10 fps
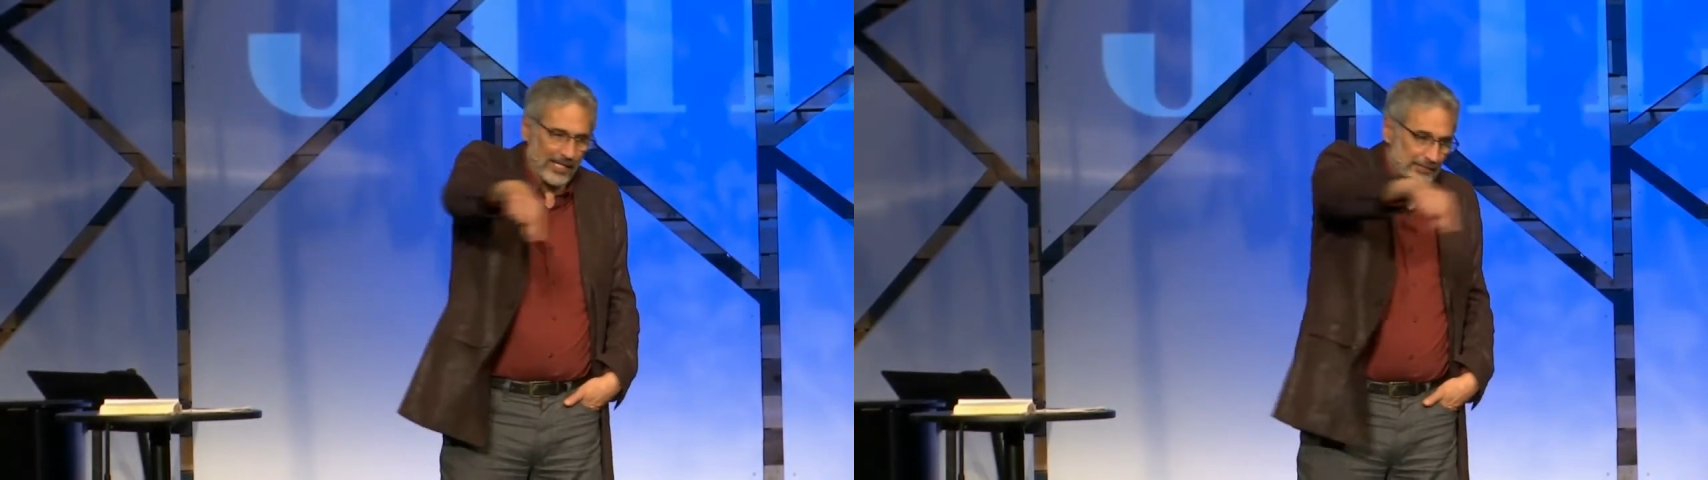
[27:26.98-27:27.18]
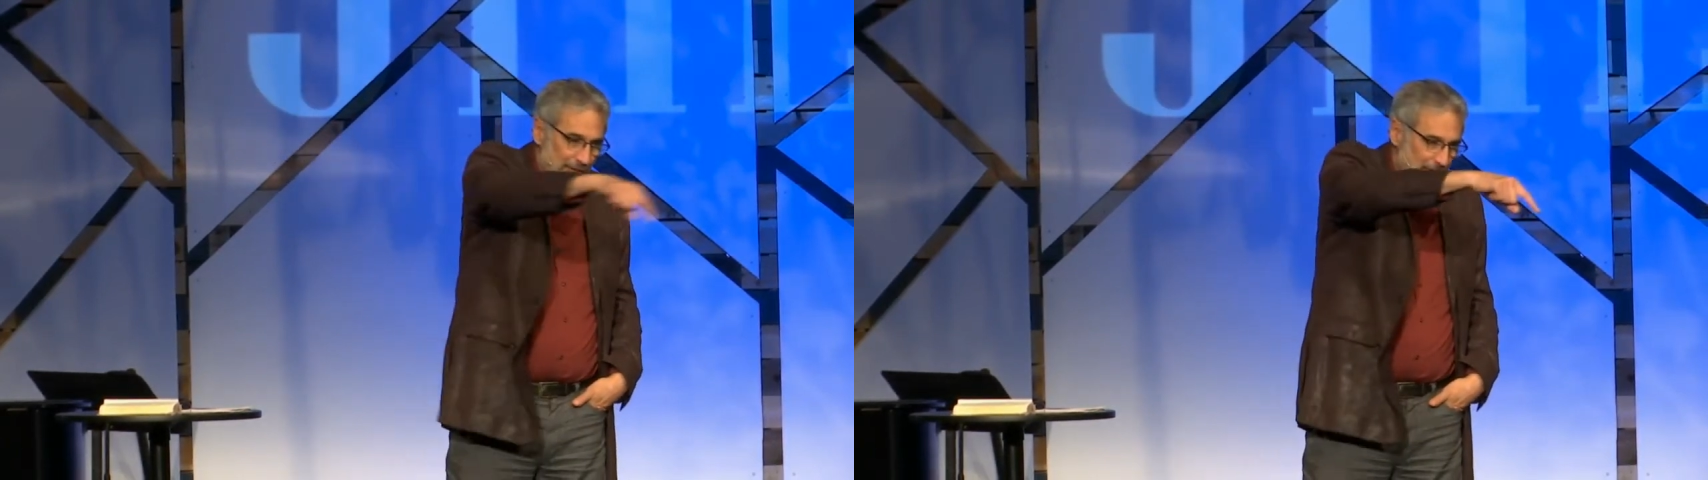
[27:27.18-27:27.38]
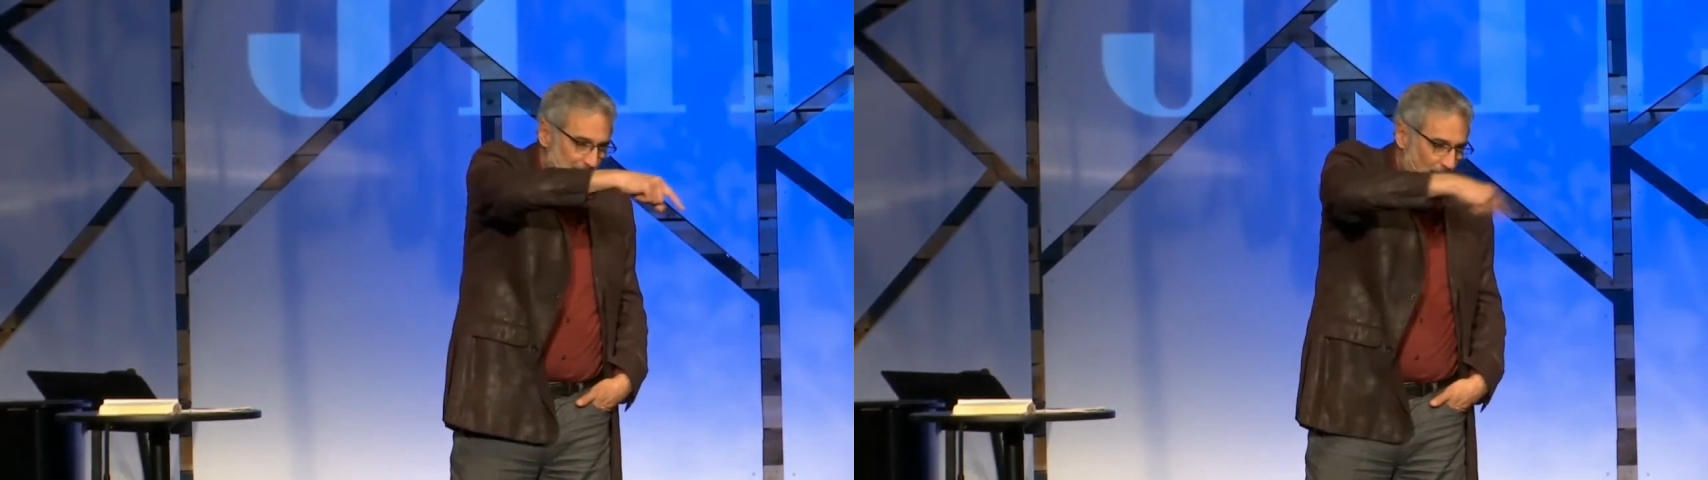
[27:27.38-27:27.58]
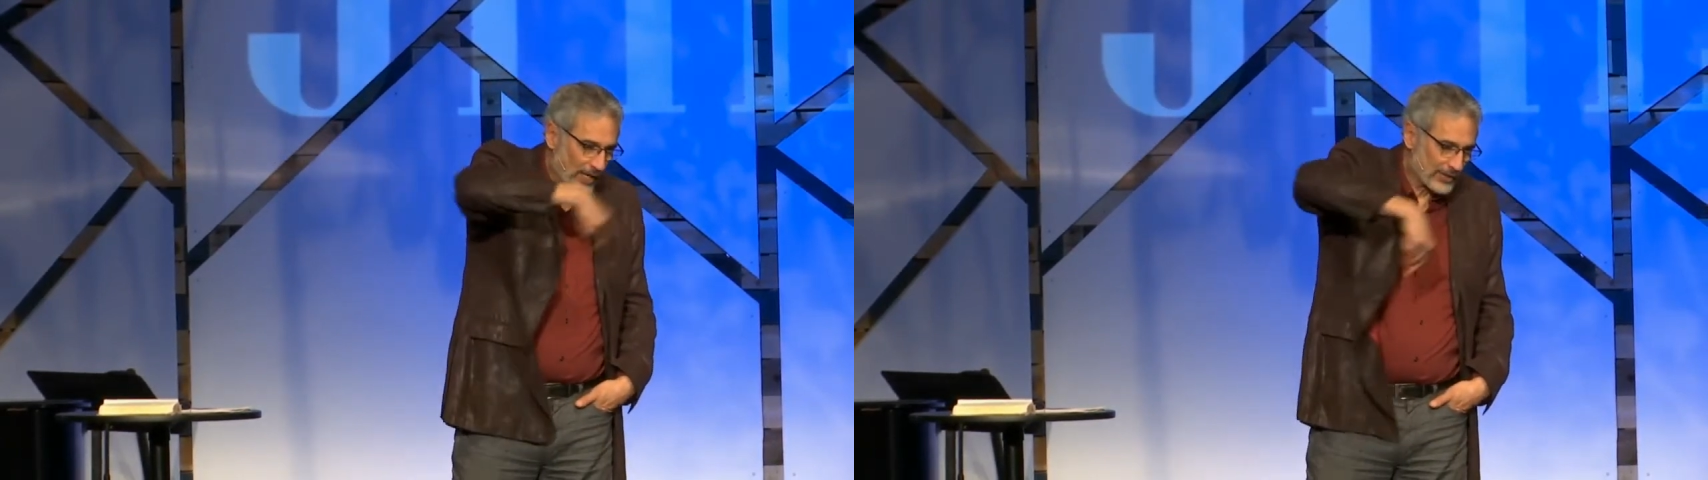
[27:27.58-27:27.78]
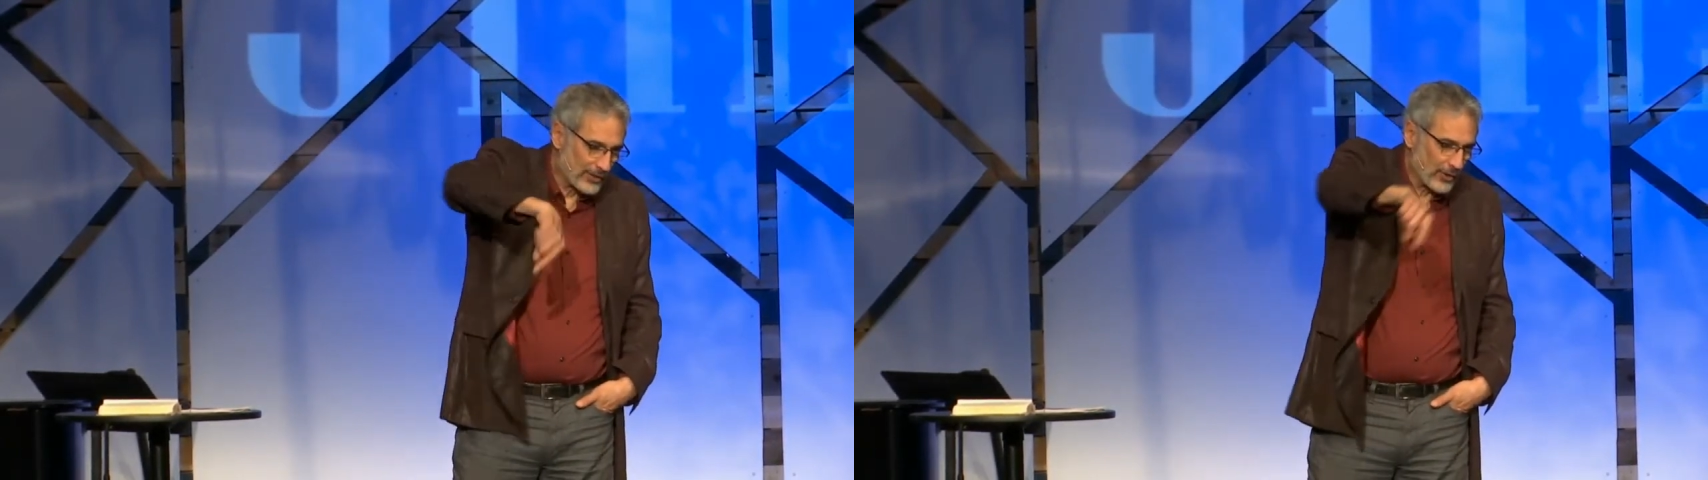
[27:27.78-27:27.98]
And so she'd
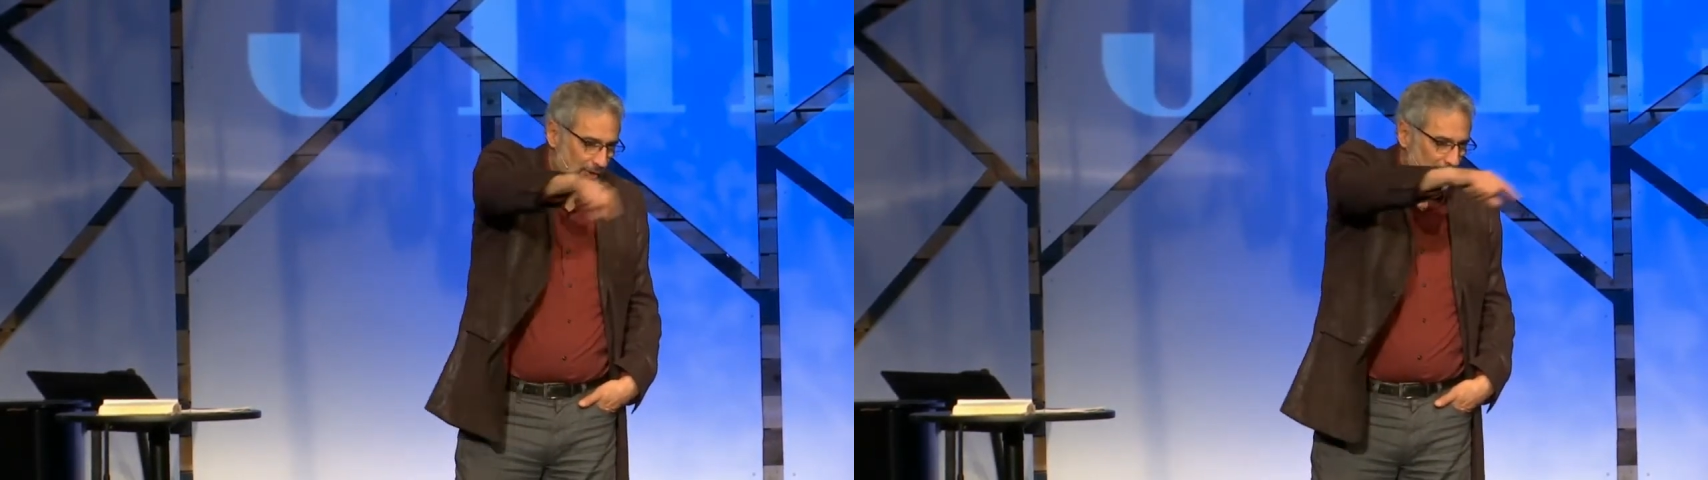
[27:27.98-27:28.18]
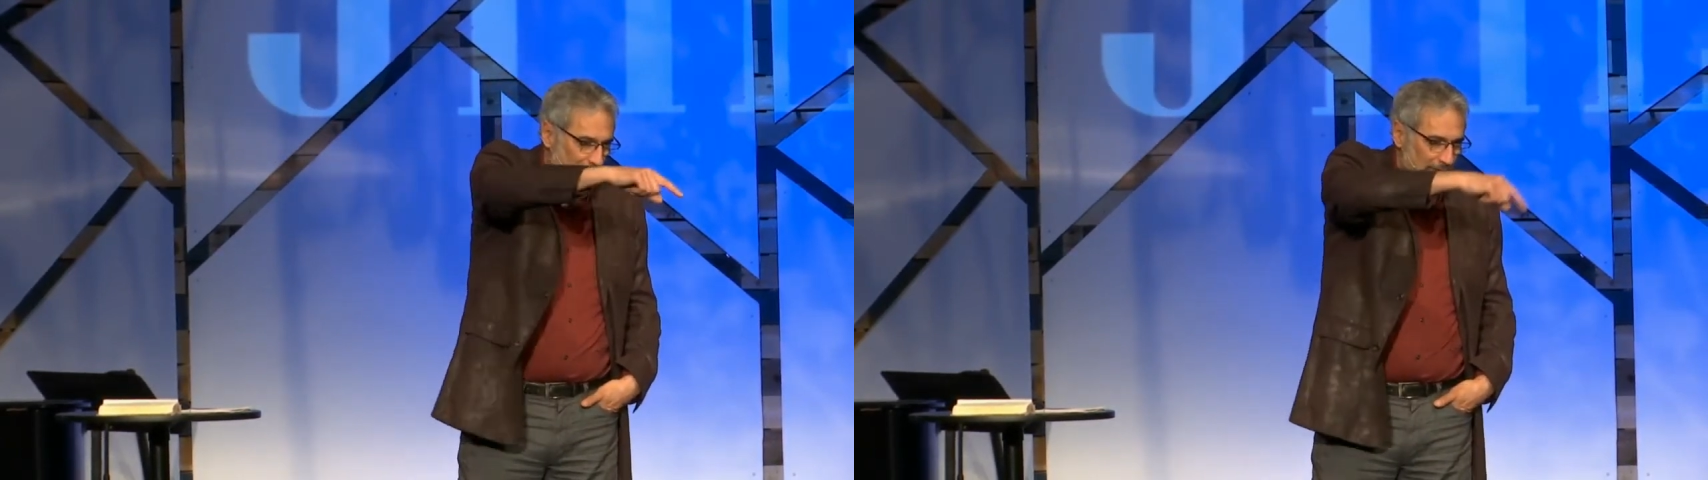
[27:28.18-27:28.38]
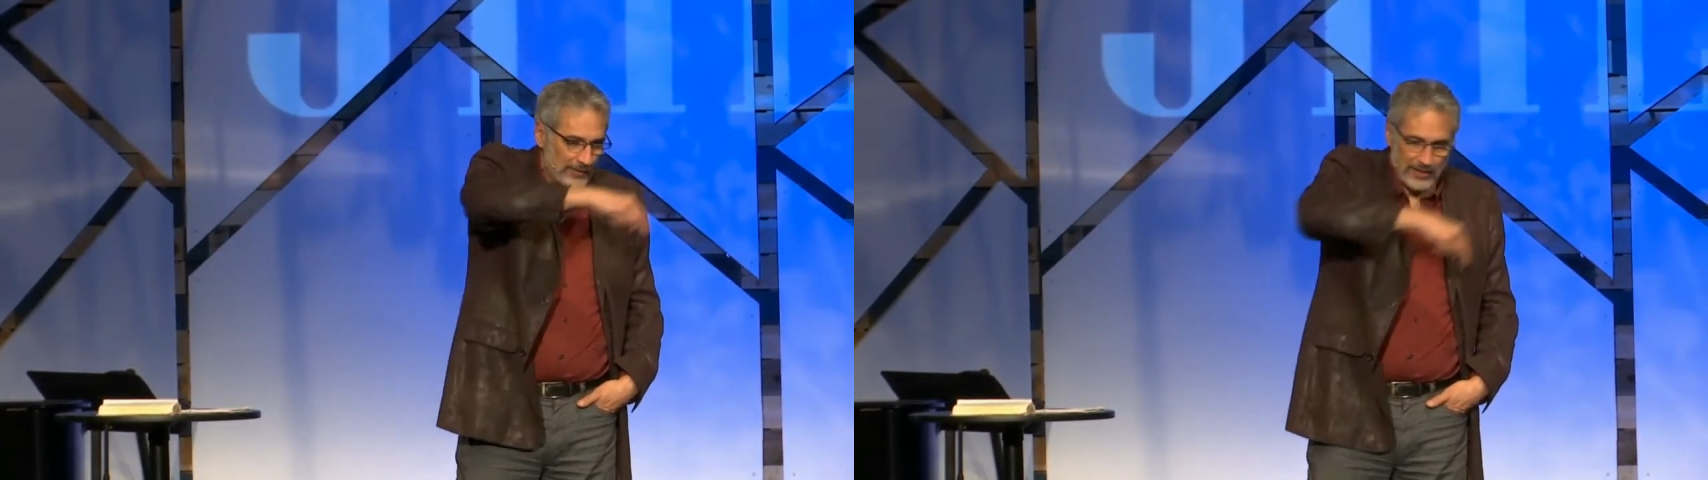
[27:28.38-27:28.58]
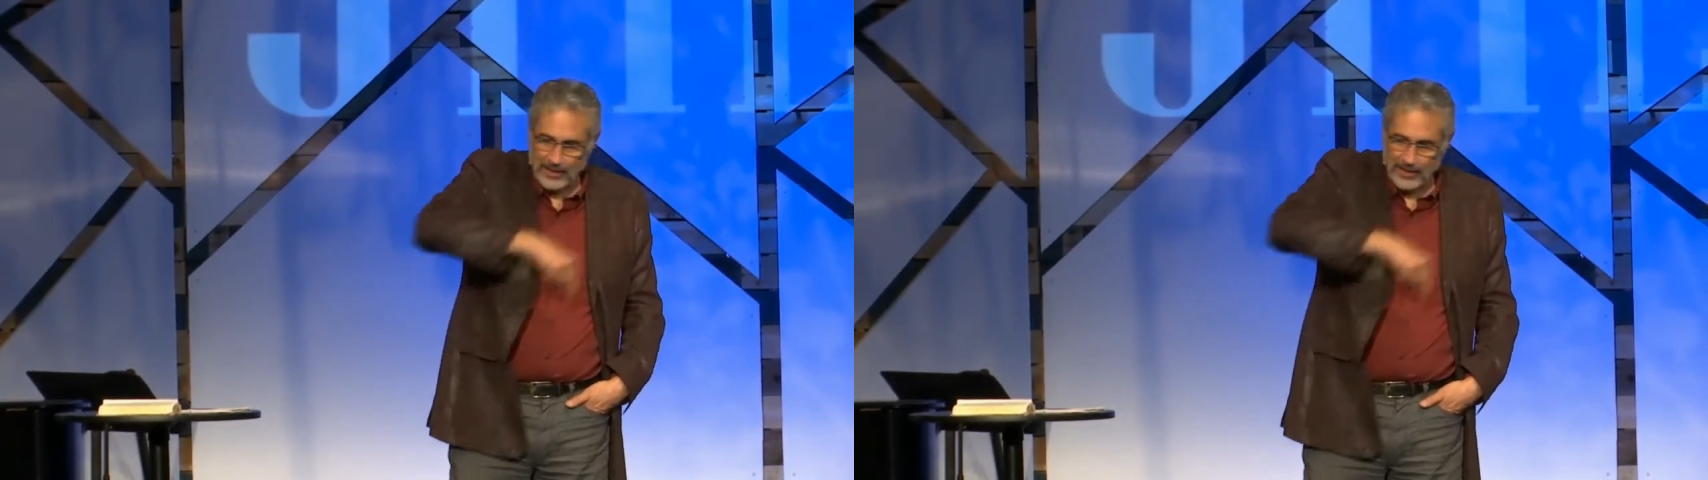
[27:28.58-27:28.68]
walk Dakota around over here,